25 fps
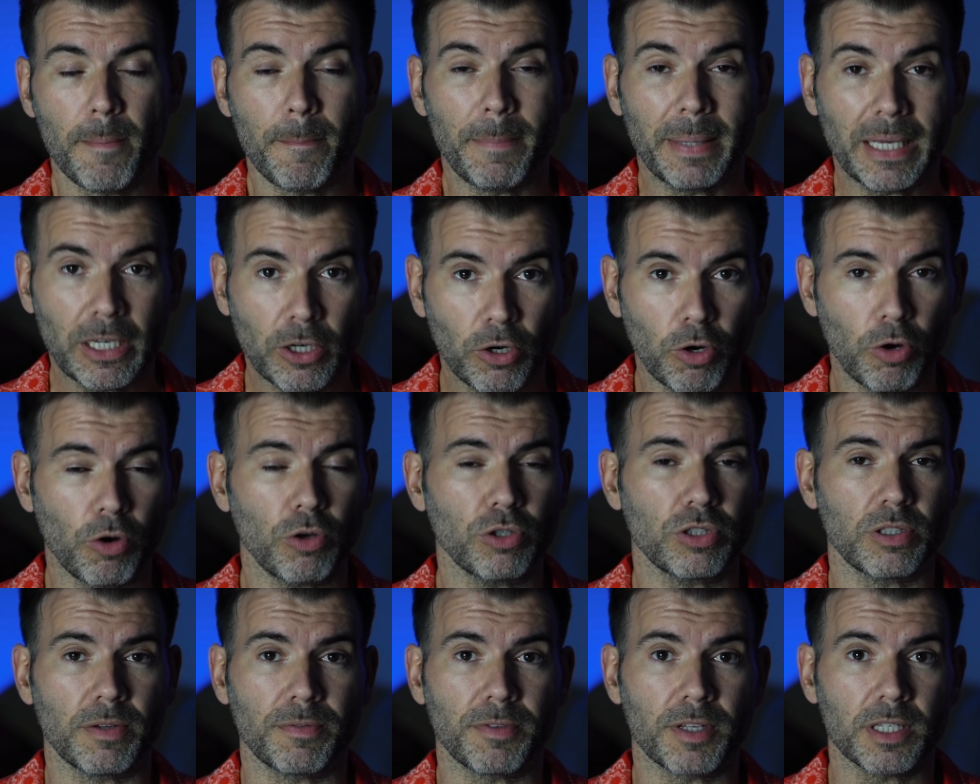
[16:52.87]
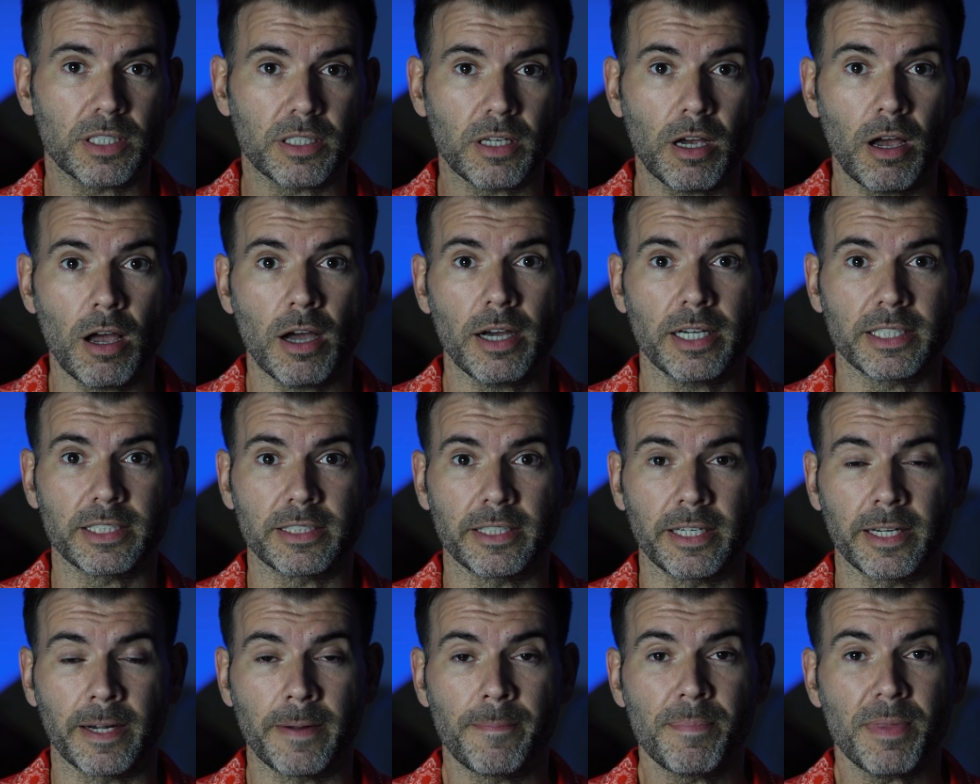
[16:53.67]
Because of the
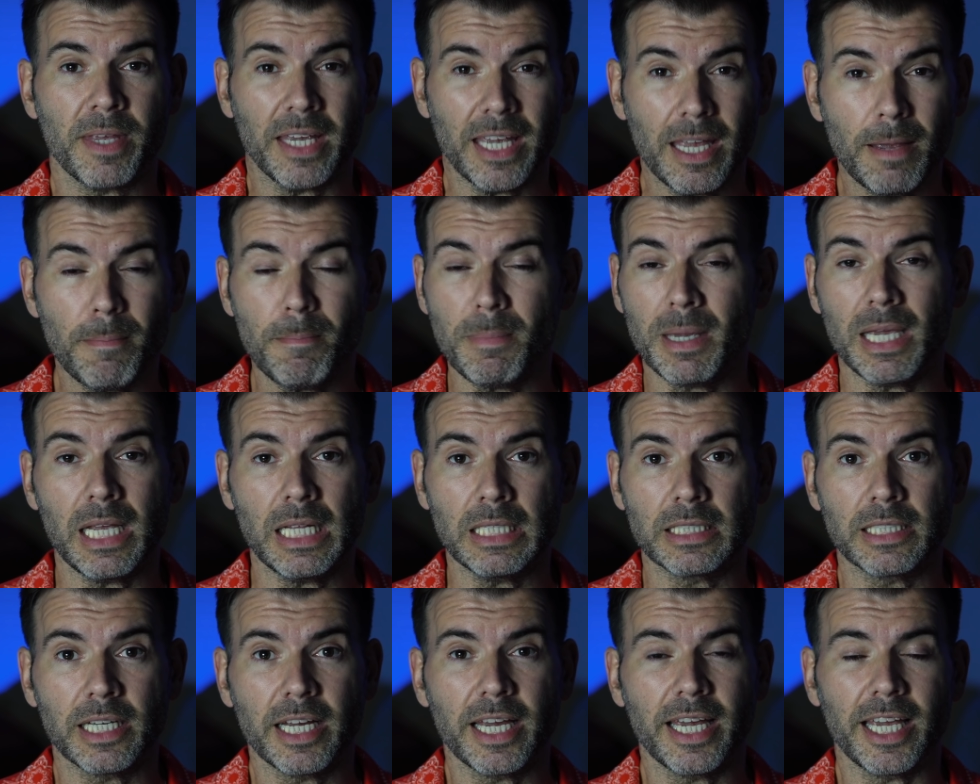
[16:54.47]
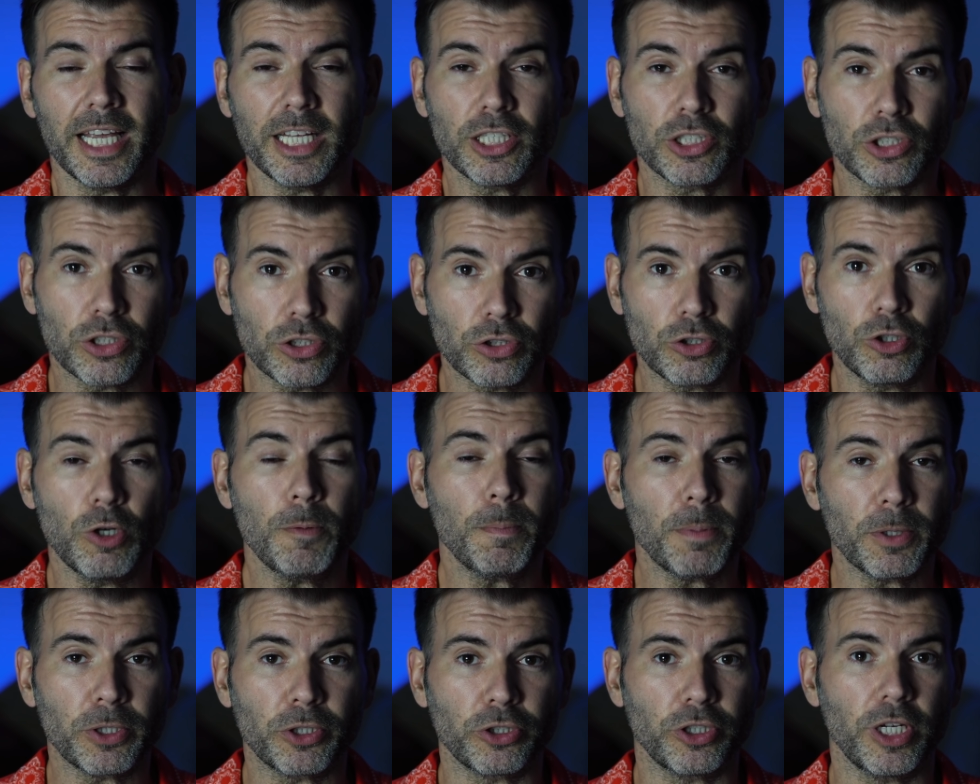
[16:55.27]
targeting, it means it's
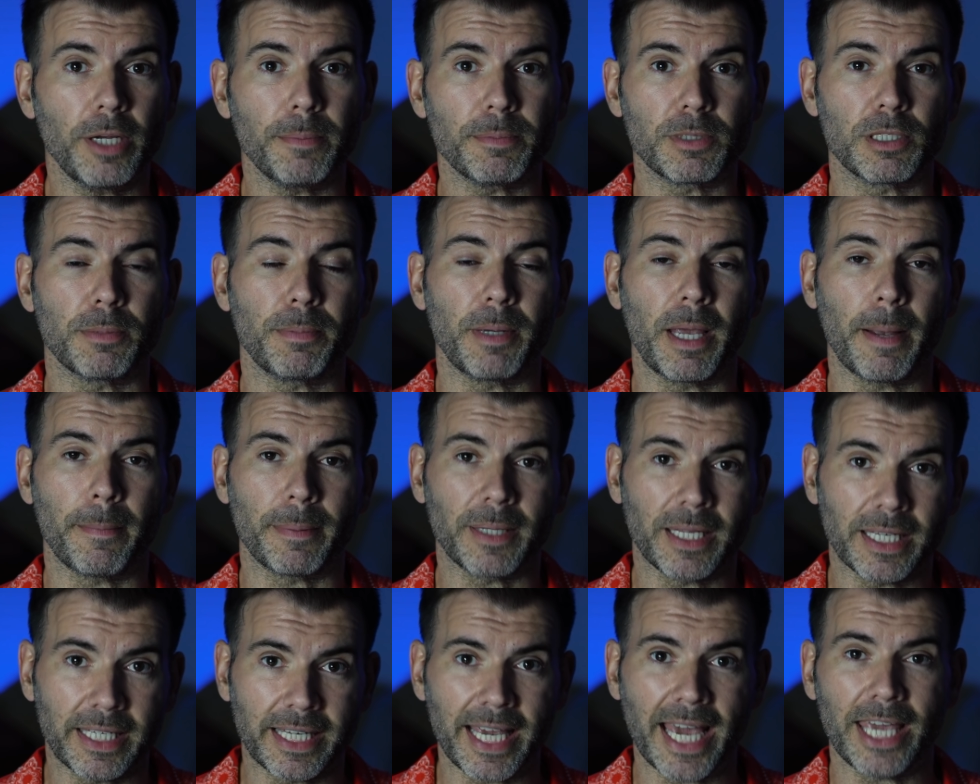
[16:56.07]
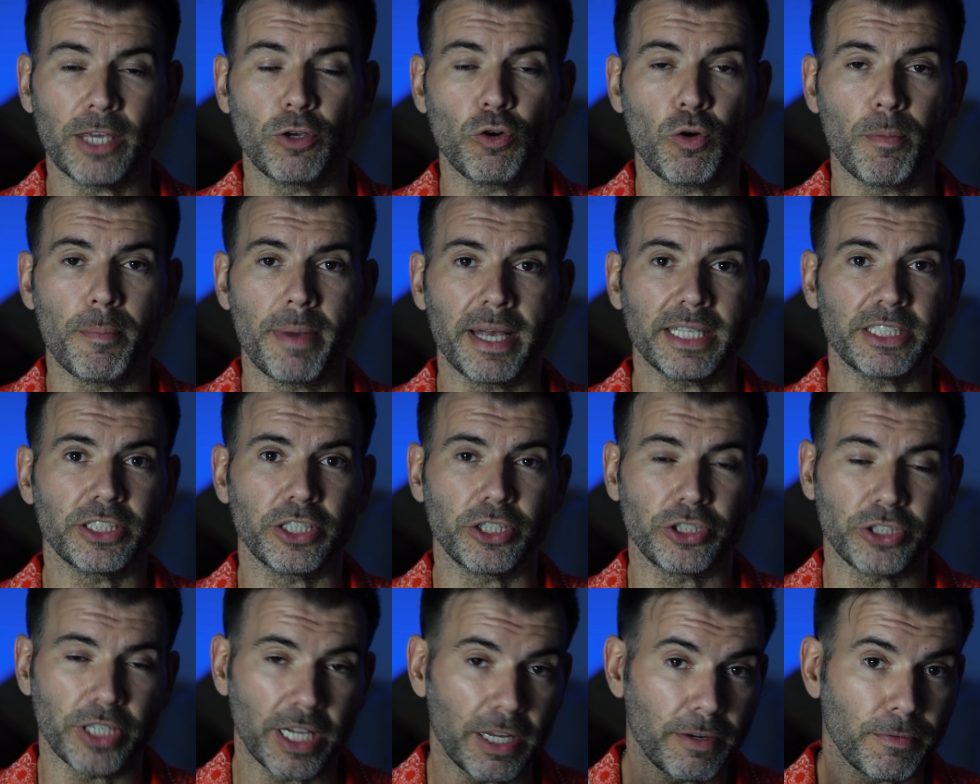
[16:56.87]
super cheap to be able to get your
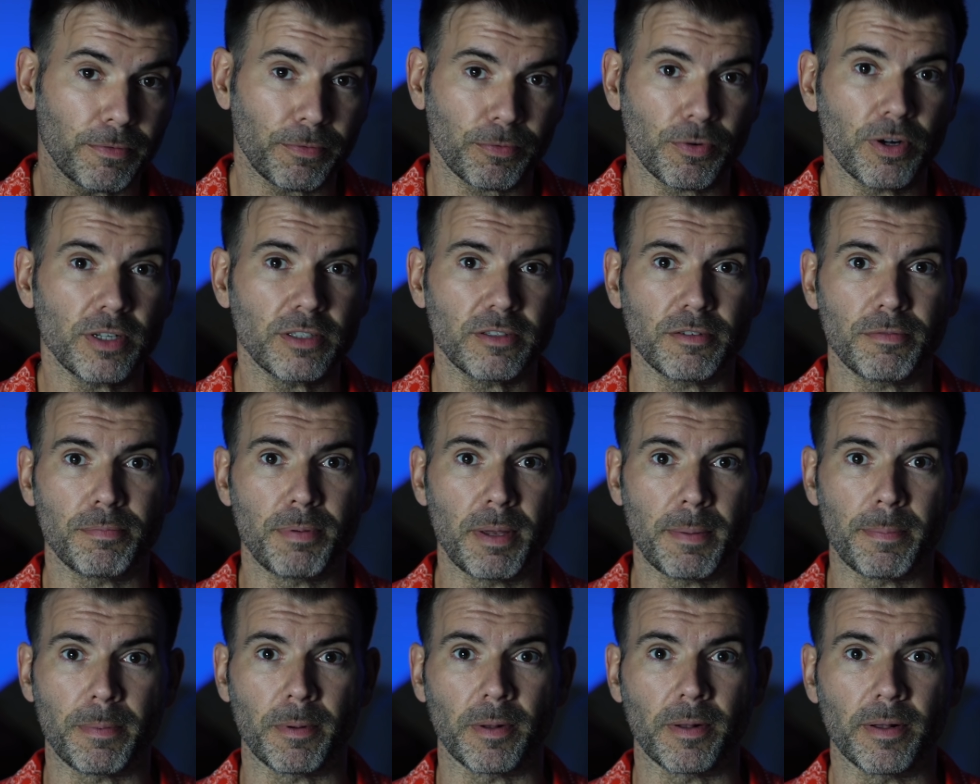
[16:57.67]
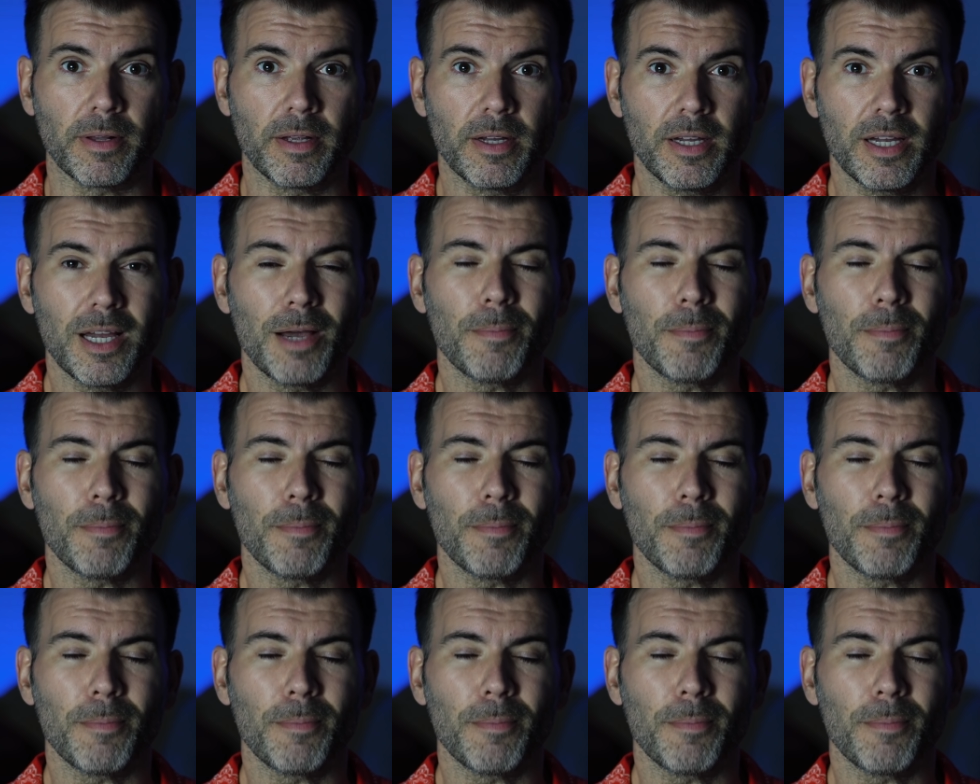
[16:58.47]
message in front of people.